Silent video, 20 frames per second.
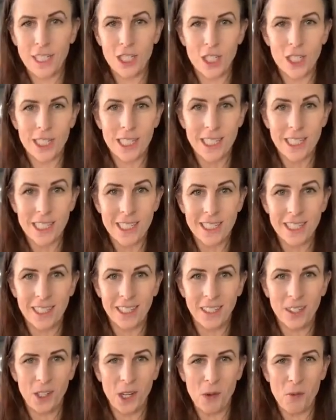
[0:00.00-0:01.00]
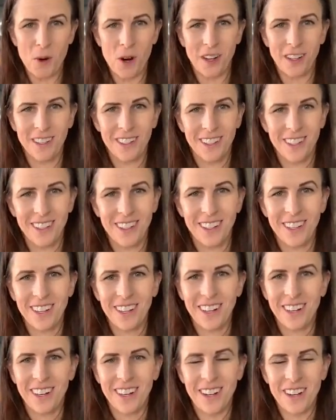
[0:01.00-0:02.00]
Jesus isn't there anymore.
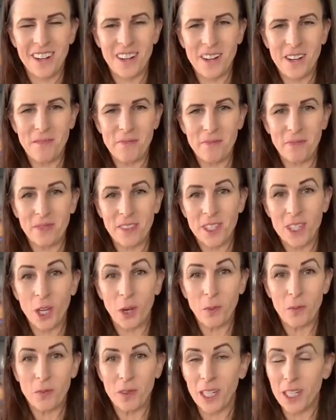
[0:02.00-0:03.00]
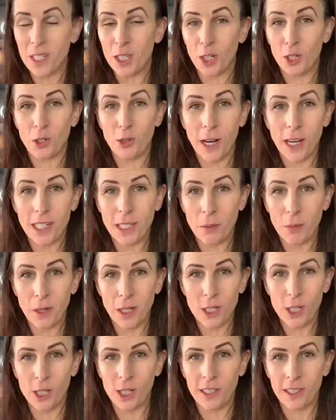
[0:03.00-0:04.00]
Um, so it's a great
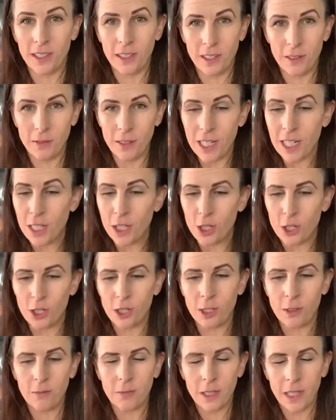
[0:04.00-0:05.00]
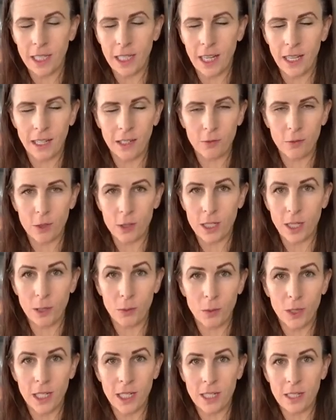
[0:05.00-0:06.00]
depiction of Easter. Again, if you
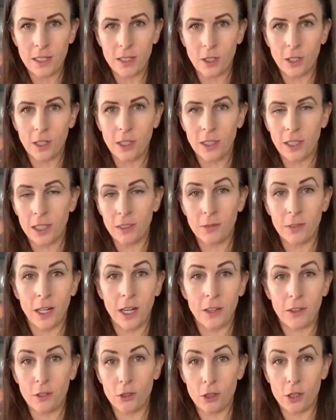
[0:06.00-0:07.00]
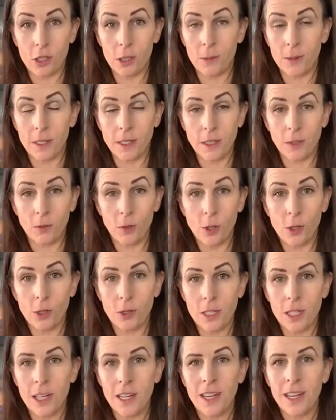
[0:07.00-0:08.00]
celebrate Easter, if not, they're just amazing
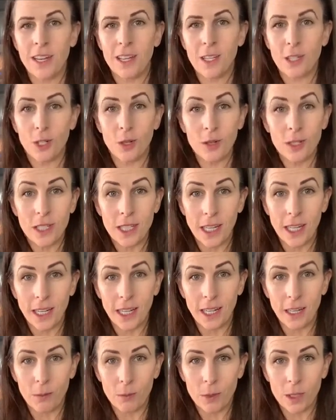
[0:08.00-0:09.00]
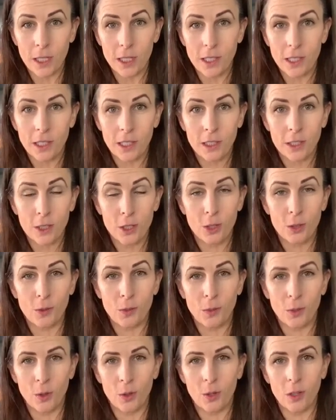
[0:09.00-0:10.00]
rolls. So it's like an empty
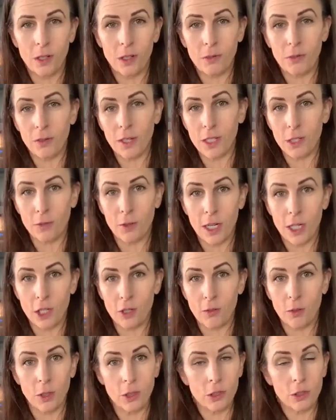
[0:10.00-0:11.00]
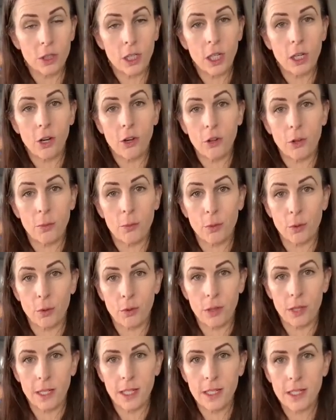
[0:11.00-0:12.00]
tomb or resurrection roll. You can call them
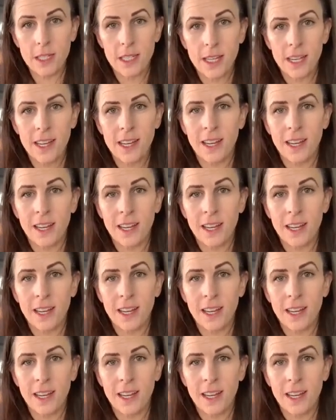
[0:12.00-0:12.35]
both things.